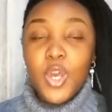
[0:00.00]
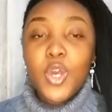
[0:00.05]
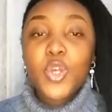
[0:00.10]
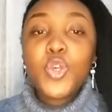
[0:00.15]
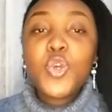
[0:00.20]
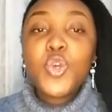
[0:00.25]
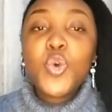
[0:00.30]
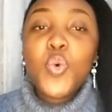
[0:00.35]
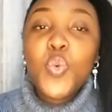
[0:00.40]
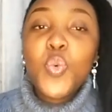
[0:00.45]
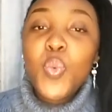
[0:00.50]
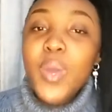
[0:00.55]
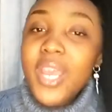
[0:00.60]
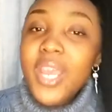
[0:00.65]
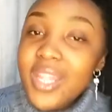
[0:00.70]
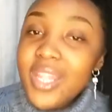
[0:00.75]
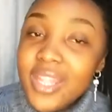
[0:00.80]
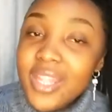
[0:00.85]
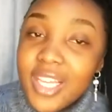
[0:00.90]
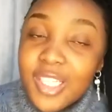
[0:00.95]
you
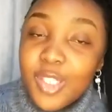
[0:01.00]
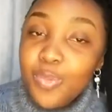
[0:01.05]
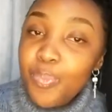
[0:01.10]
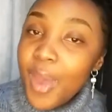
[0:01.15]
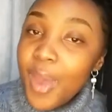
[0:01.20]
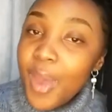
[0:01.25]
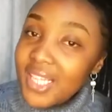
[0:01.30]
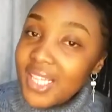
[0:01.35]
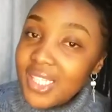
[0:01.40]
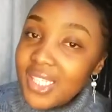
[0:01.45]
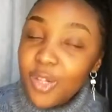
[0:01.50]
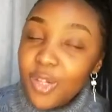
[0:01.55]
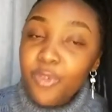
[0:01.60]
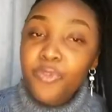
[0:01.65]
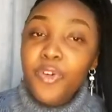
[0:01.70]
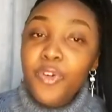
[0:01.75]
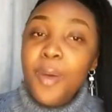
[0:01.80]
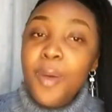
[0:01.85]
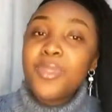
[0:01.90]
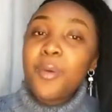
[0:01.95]
win this battle
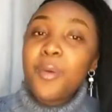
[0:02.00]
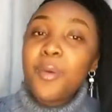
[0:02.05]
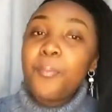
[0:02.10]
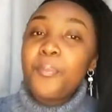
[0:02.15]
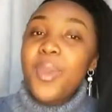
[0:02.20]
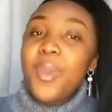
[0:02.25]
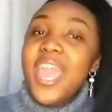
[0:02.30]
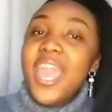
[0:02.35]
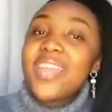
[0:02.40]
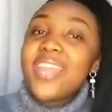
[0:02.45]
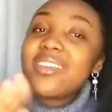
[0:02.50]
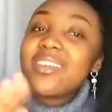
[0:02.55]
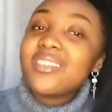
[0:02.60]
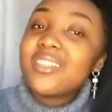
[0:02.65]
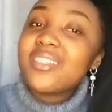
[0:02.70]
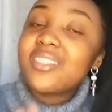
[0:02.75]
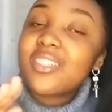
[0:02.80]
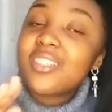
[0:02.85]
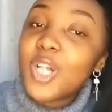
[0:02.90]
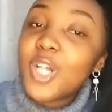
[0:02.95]
from the
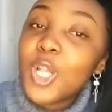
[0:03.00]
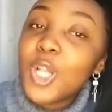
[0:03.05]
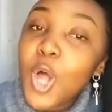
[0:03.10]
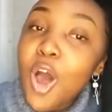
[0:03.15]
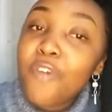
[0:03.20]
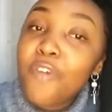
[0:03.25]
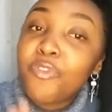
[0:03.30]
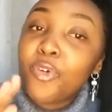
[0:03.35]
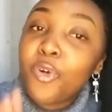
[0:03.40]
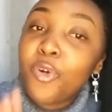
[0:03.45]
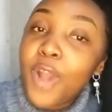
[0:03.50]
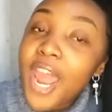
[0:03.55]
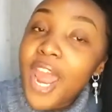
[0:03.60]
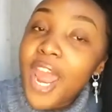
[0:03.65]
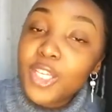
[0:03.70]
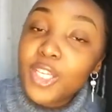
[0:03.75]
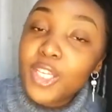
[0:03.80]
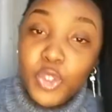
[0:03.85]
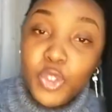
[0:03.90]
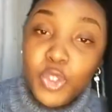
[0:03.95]
pedestal of
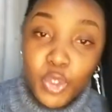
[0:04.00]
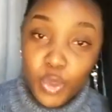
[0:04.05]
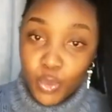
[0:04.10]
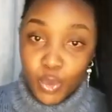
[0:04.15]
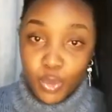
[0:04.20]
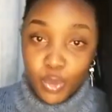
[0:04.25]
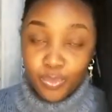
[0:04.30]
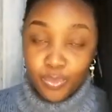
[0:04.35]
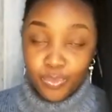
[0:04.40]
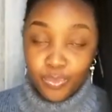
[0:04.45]
gratitude.